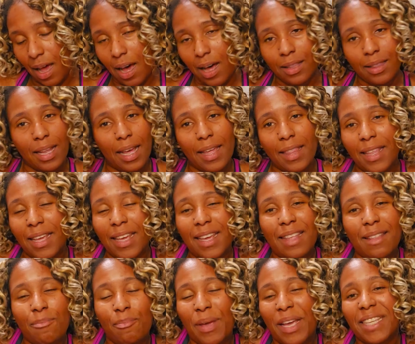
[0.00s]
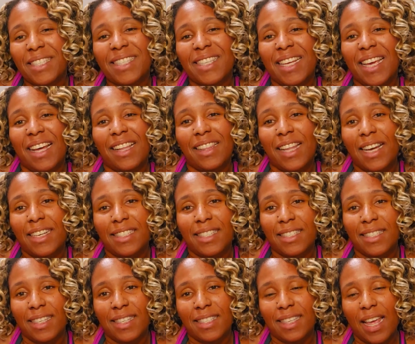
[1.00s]
Oh, and then basically
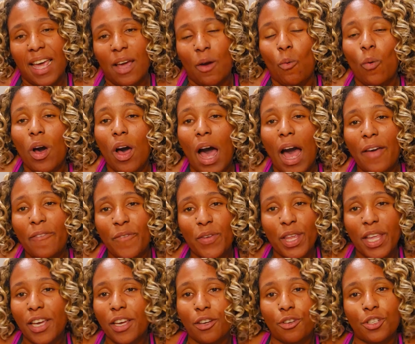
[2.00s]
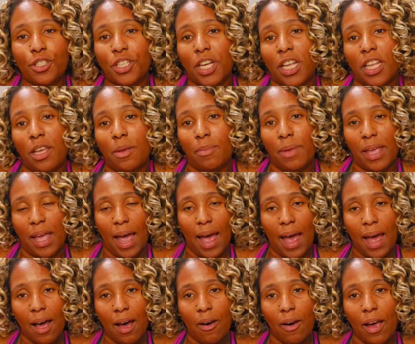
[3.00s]
Alexis is like, "Well, I feel like you're shutting me
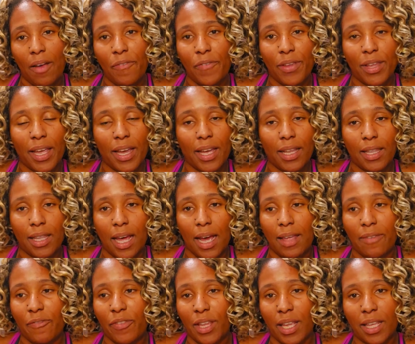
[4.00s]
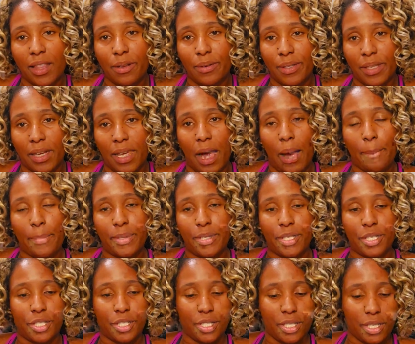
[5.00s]
out. I feel like I feel like there's a
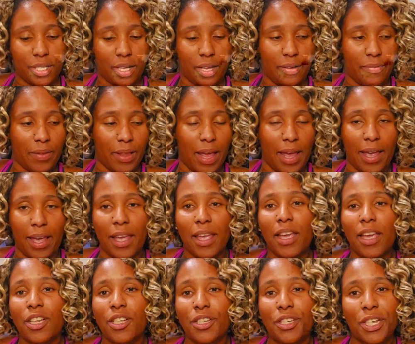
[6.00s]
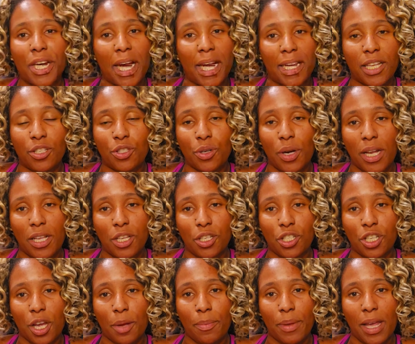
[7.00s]
competition of like Shannon trying to
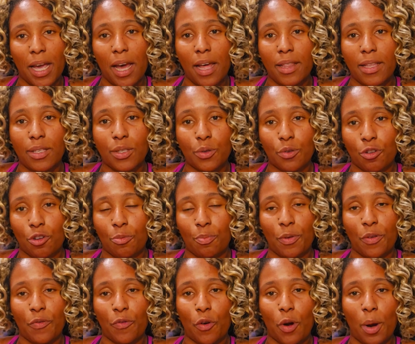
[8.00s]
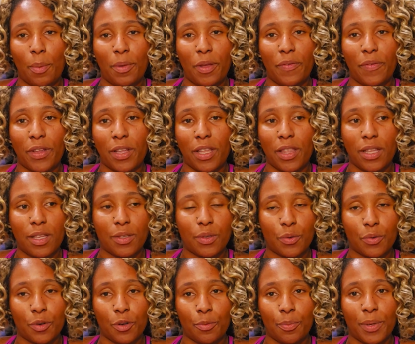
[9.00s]
shut me out of this group before I'm even in this
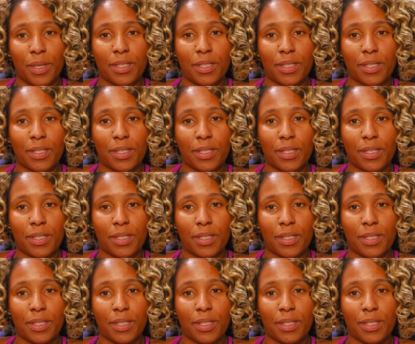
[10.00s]
group."